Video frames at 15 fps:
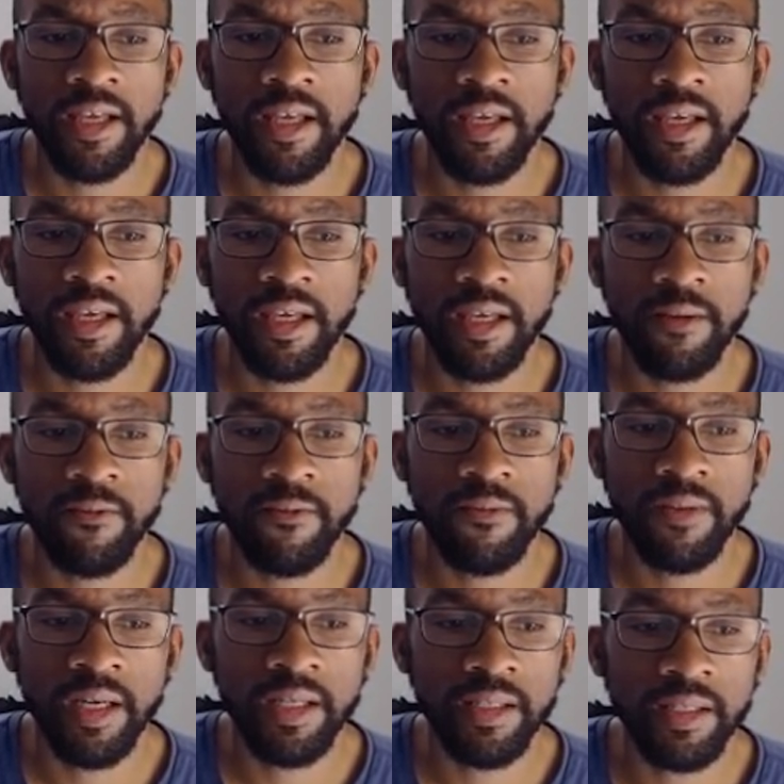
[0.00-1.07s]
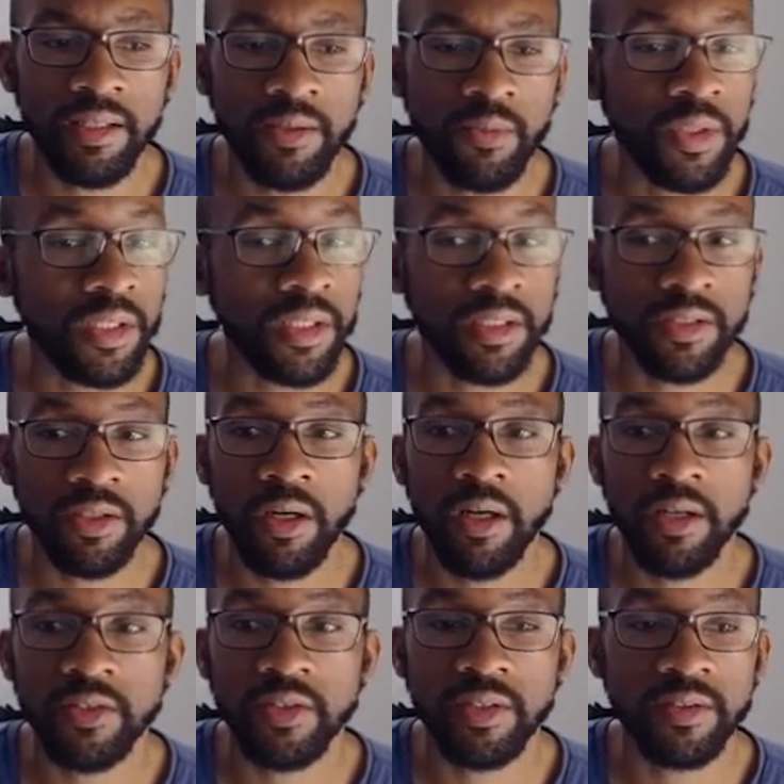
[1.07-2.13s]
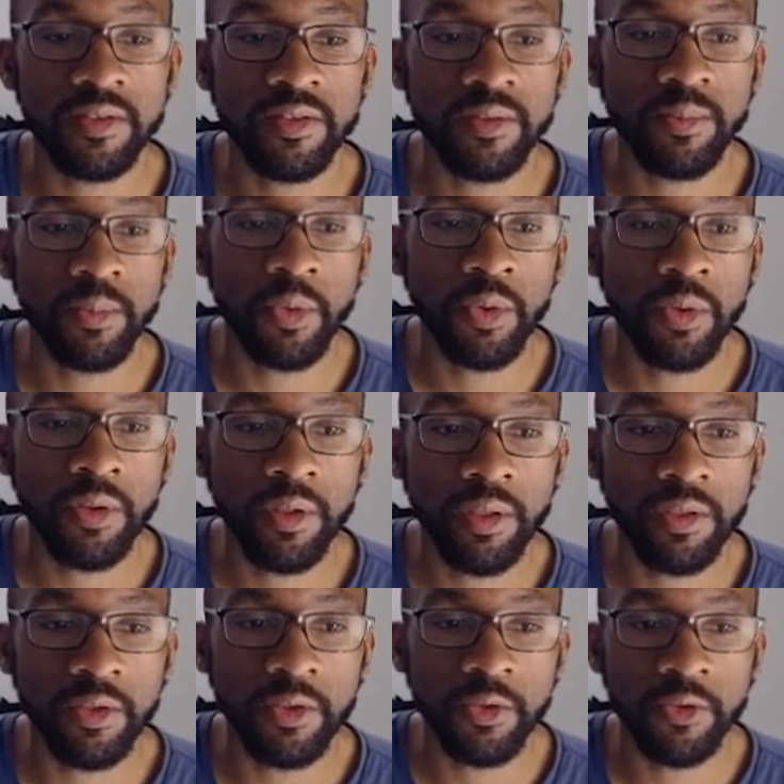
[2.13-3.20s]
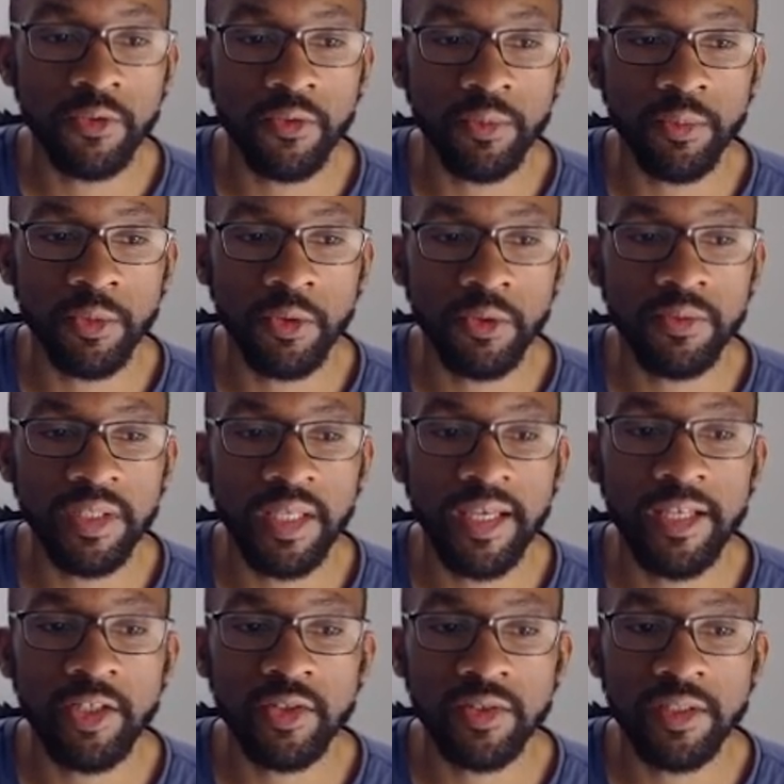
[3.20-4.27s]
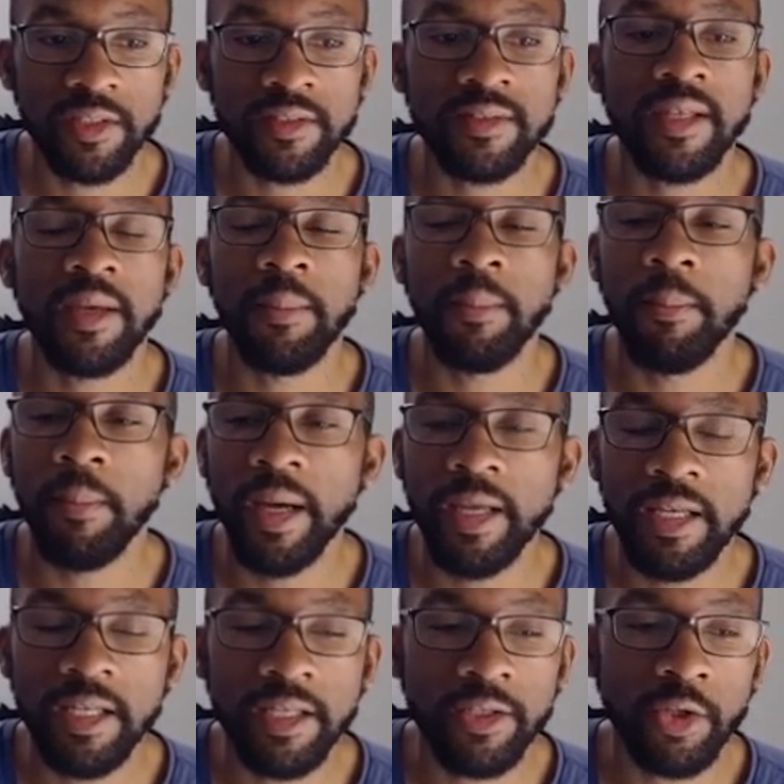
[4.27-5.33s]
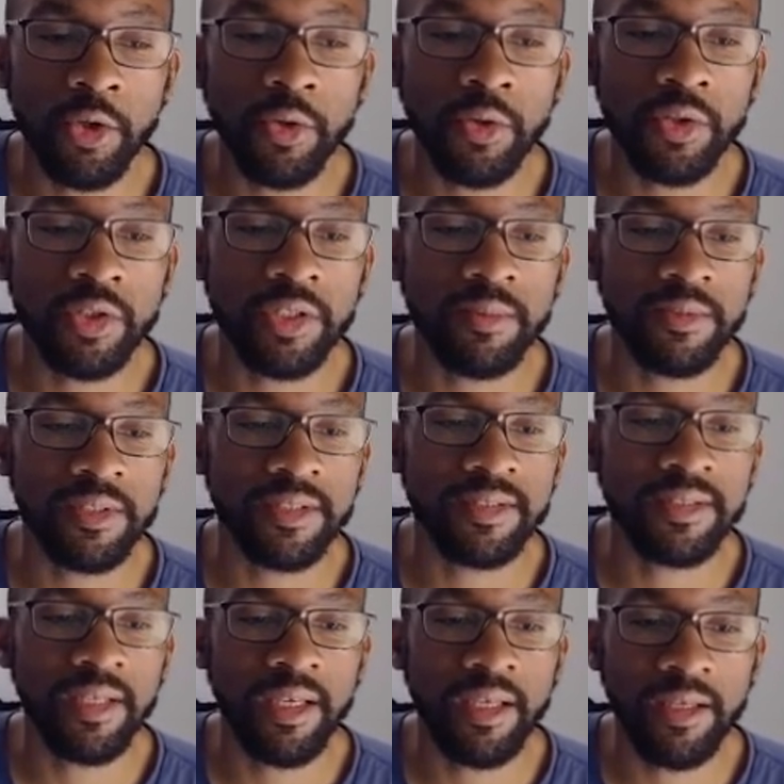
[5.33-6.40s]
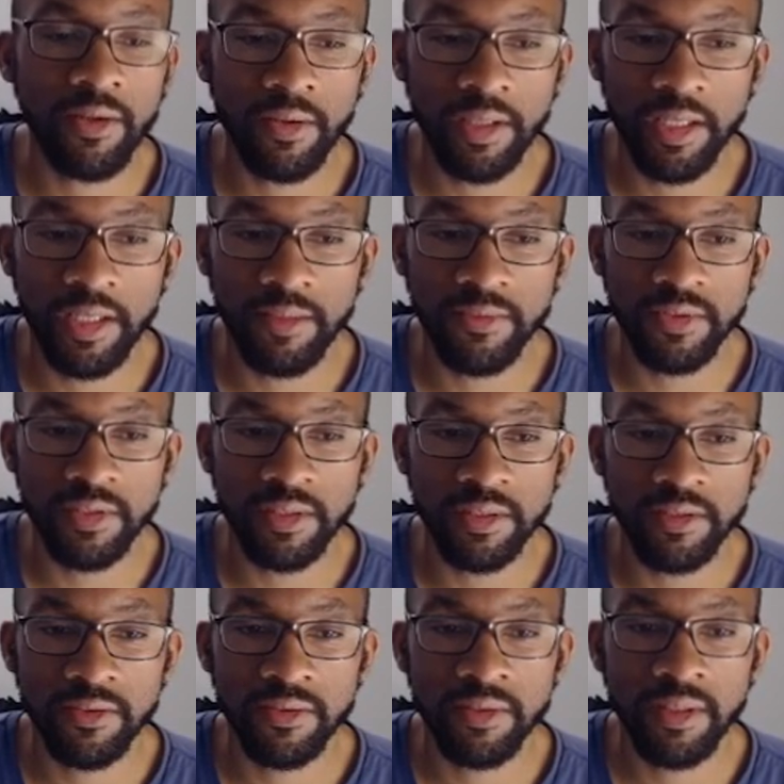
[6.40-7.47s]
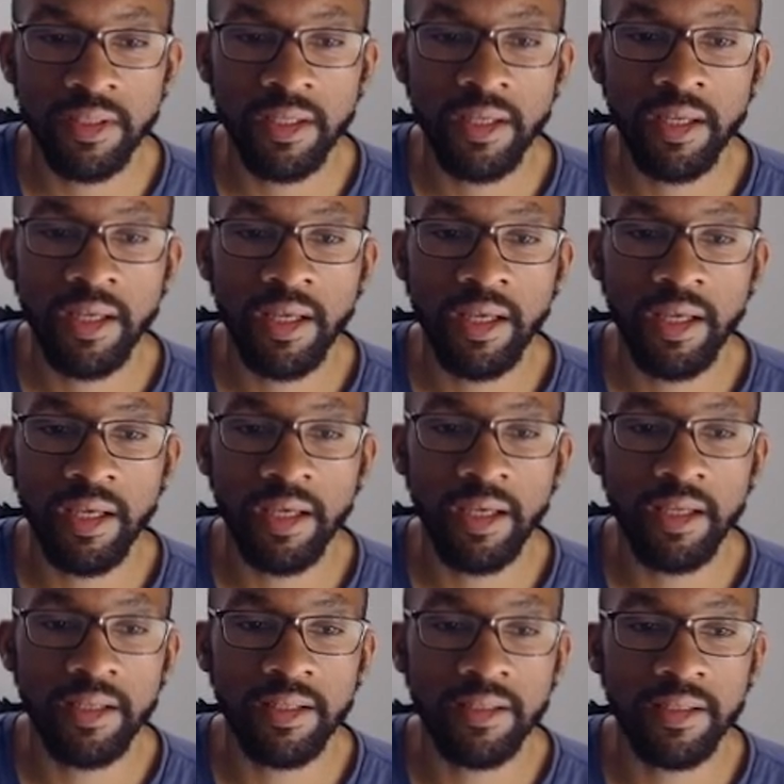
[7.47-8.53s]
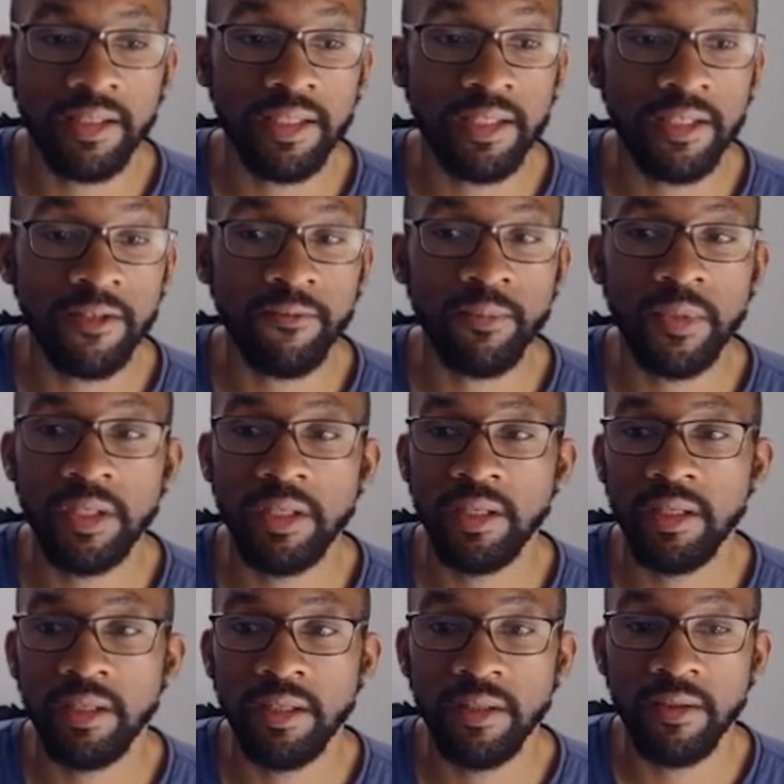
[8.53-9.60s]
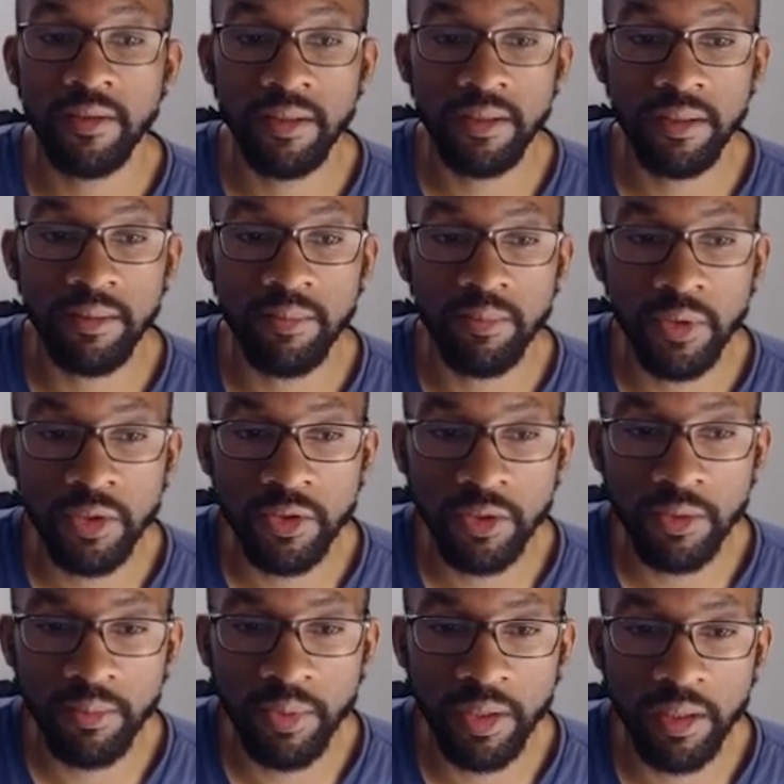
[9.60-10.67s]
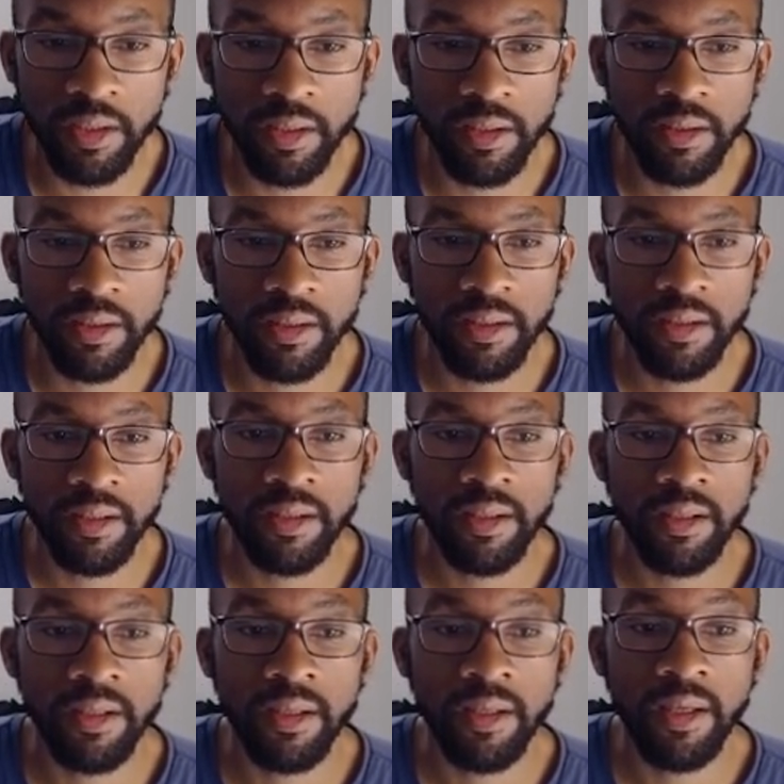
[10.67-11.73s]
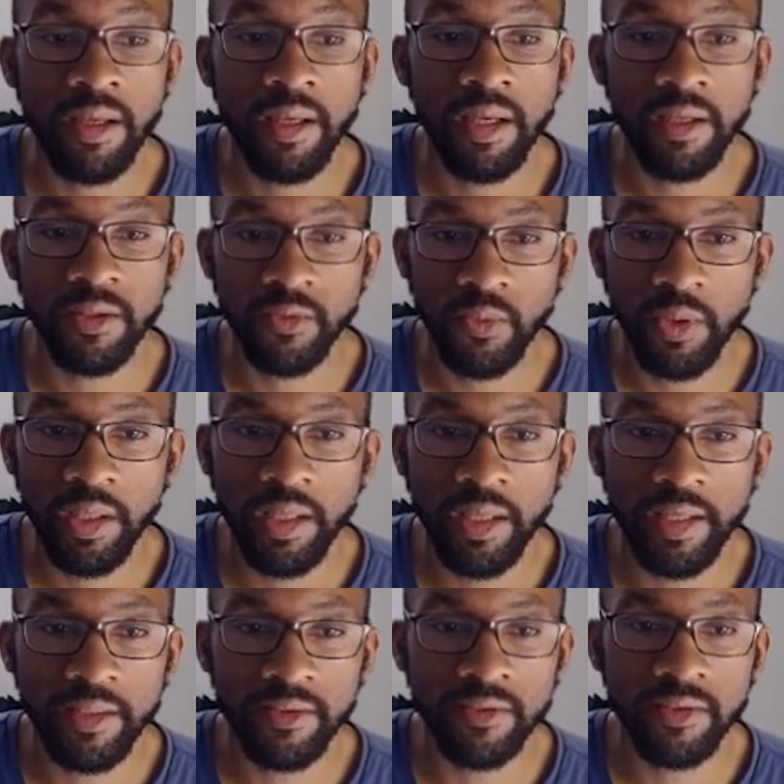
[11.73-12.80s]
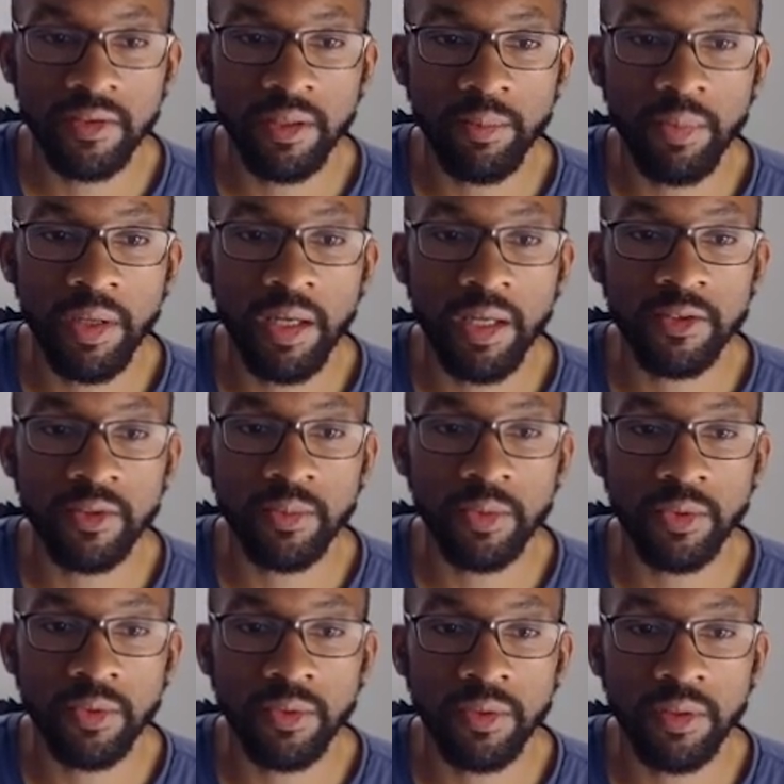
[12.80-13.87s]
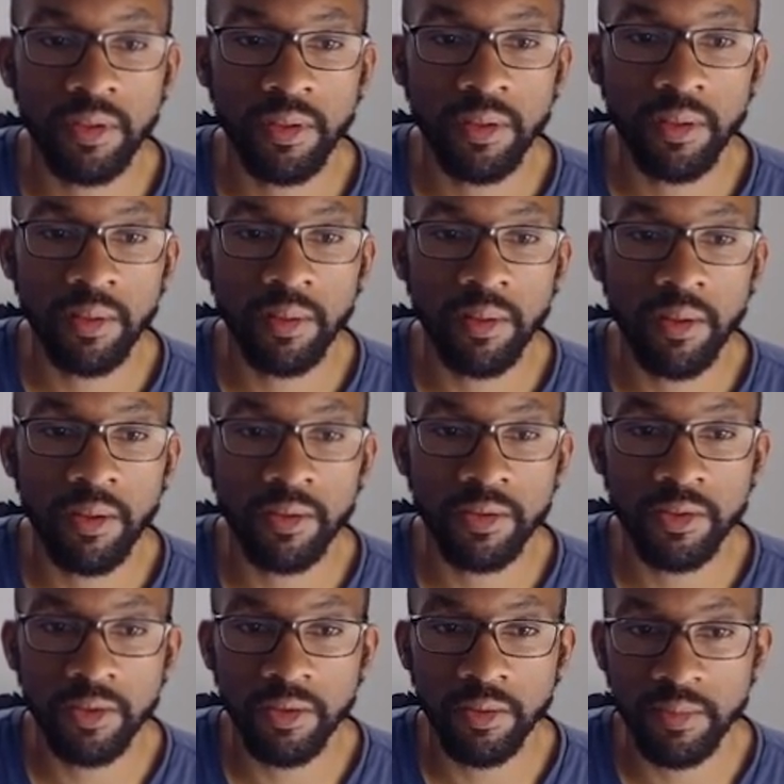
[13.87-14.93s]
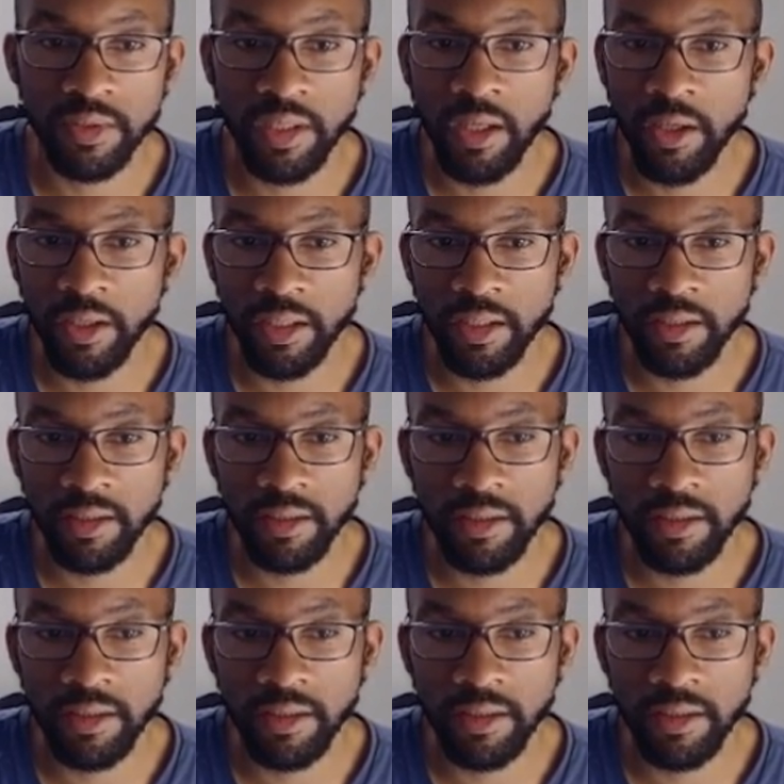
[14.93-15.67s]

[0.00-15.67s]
and finally we can toss in some more useful moves, h6, that might encourage him to take on f6 and give me the bishop pair as well as a possible long-term target.